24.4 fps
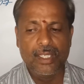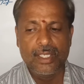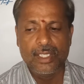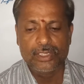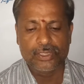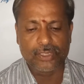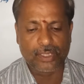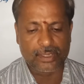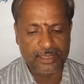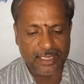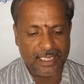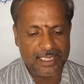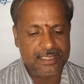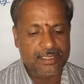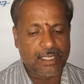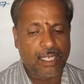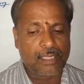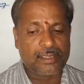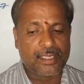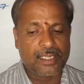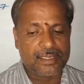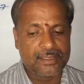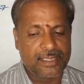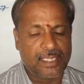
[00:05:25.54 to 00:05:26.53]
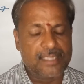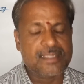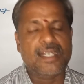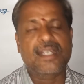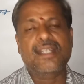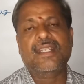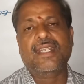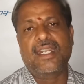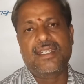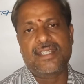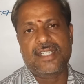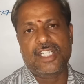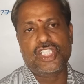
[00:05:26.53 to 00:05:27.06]
So these are the general
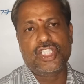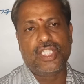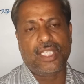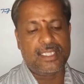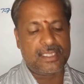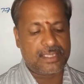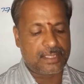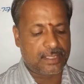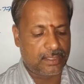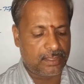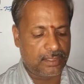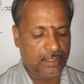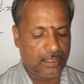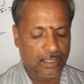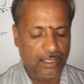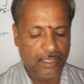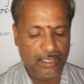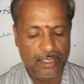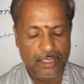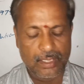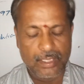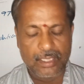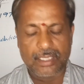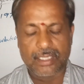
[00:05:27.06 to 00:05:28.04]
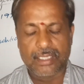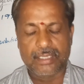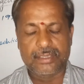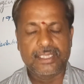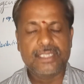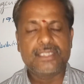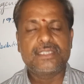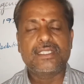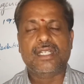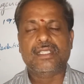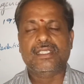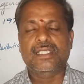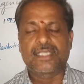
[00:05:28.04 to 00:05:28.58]
conditions,
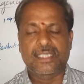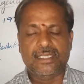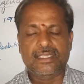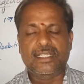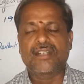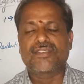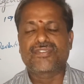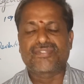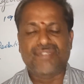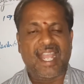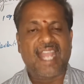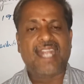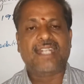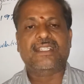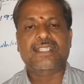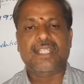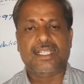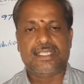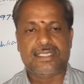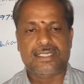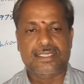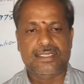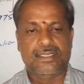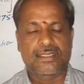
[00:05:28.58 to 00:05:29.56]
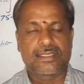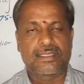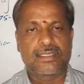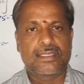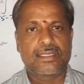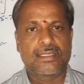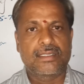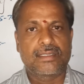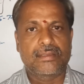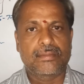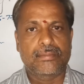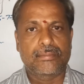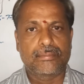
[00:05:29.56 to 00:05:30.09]
these are the general factors.
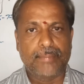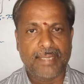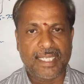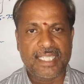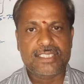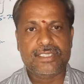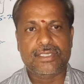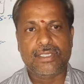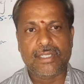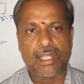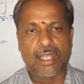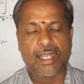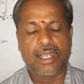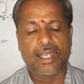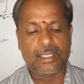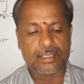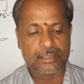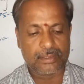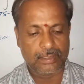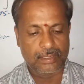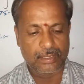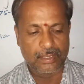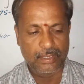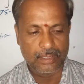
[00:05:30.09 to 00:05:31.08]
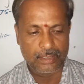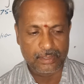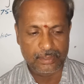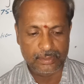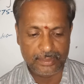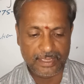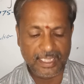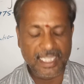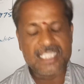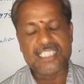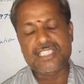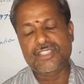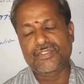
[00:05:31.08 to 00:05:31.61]
Based on
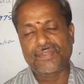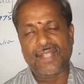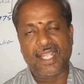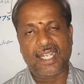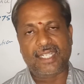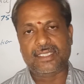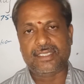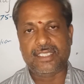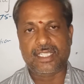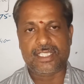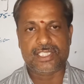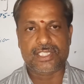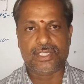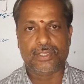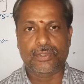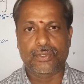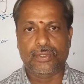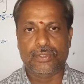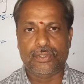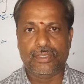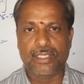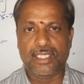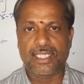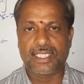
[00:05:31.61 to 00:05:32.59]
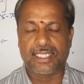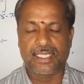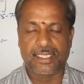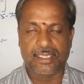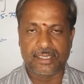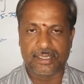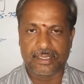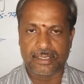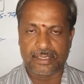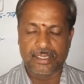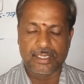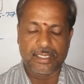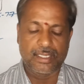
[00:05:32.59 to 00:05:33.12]
these factors only
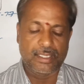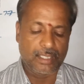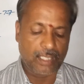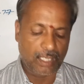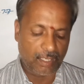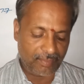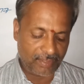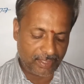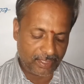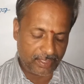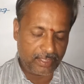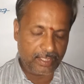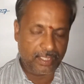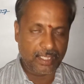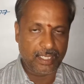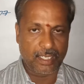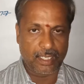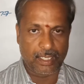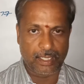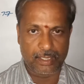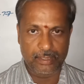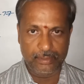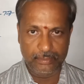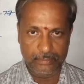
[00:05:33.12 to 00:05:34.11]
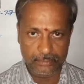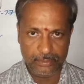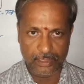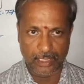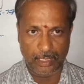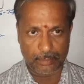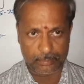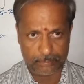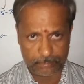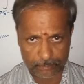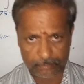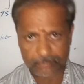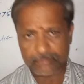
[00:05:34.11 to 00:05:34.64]
in our India,
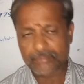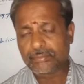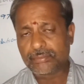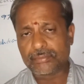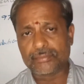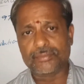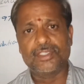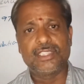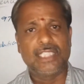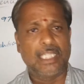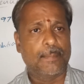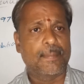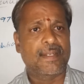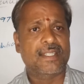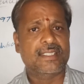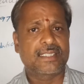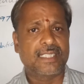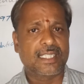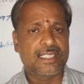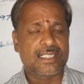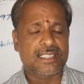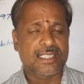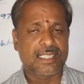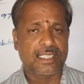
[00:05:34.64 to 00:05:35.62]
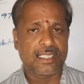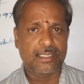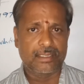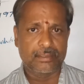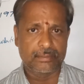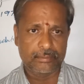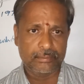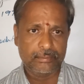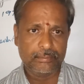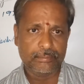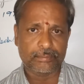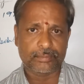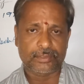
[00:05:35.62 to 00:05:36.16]
emergency
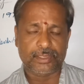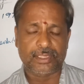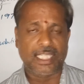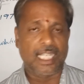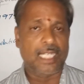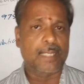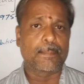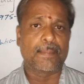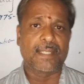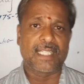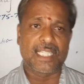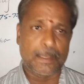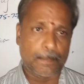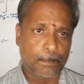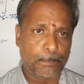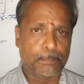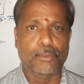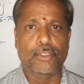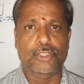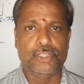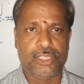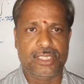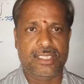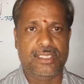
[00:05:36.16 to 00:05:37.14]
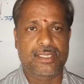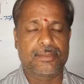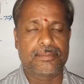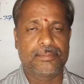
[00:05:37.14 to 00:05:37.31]
can be imposed.